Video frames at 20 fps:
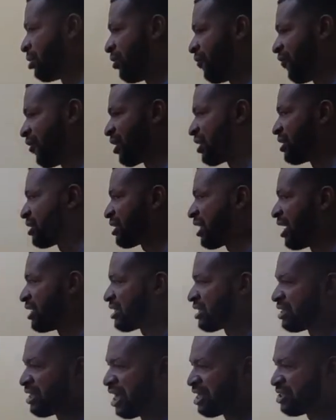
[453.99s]
For
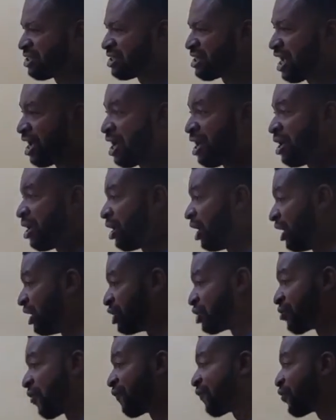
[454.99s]
instance, in Nigeria, it
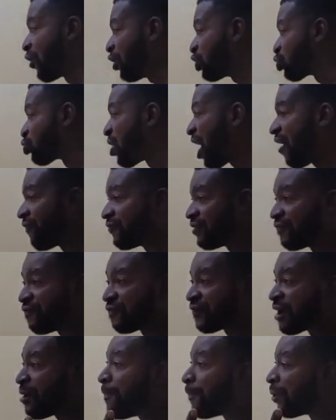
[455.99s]
is obvious you have
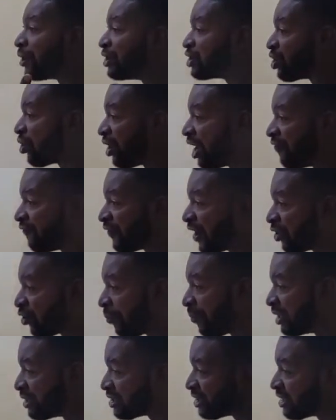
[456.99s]
different political
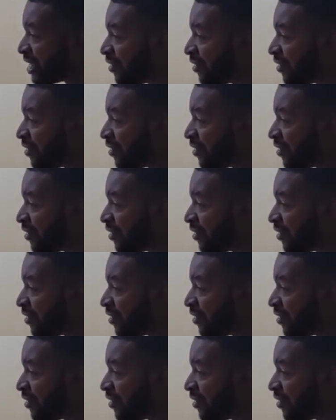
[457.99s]
environments.